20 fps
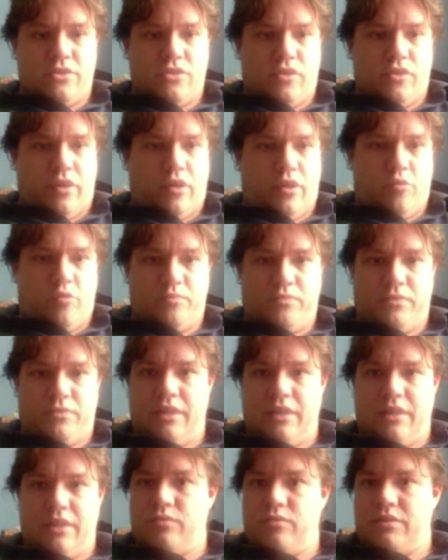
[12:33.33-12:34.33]
So I hope
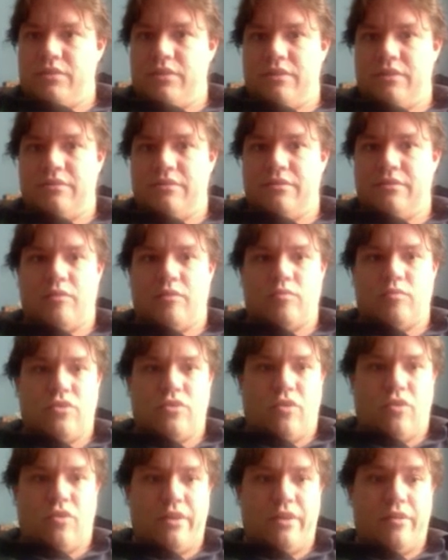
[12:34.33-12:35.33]
that was
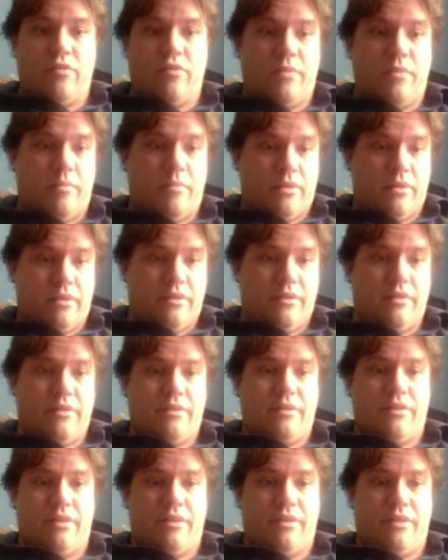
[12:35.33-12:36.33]
all clear. Remember,
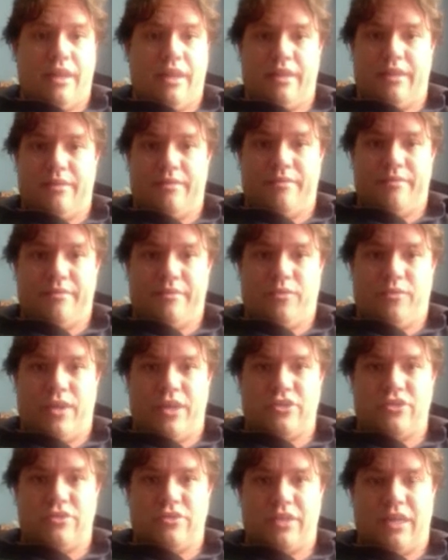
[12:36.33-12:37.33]
any
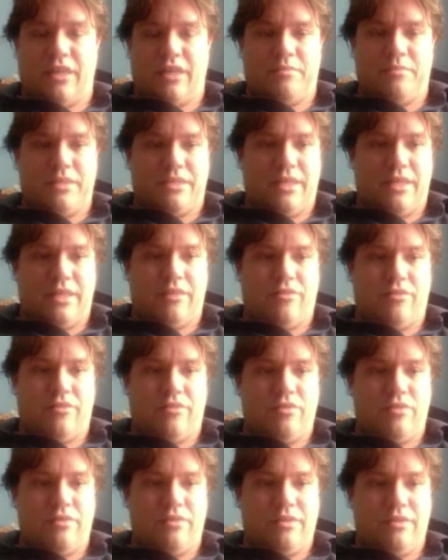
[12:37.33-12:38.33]
questions can be sent
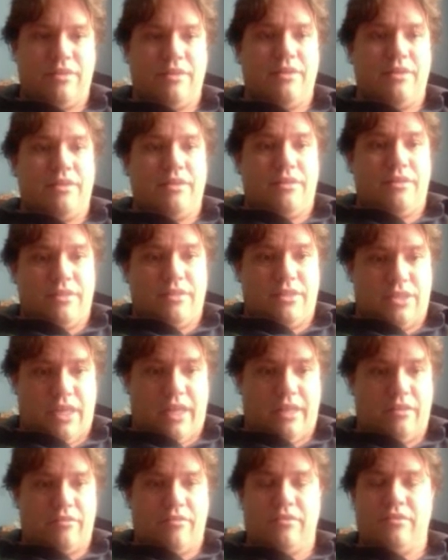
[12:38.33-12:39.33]
through the
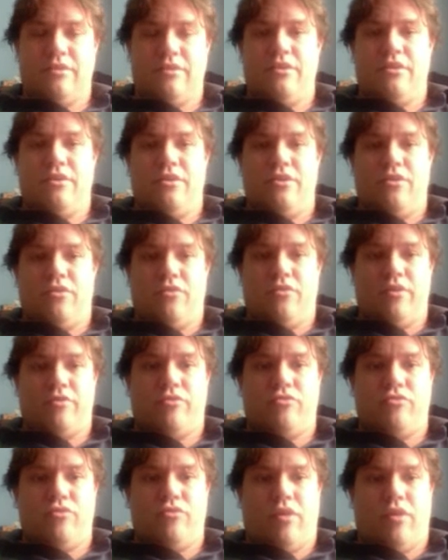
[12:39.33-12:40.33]
channel or
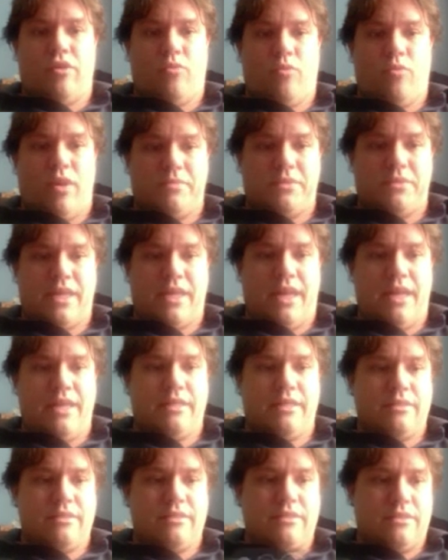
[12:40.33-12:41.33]
through our
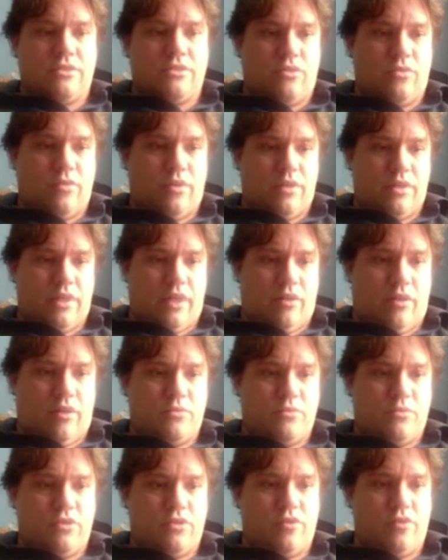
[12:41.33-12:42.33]
website. So I
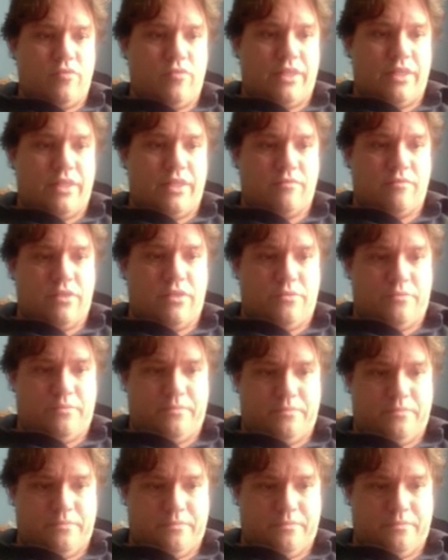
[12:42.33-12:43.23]
hope to see you in the next video.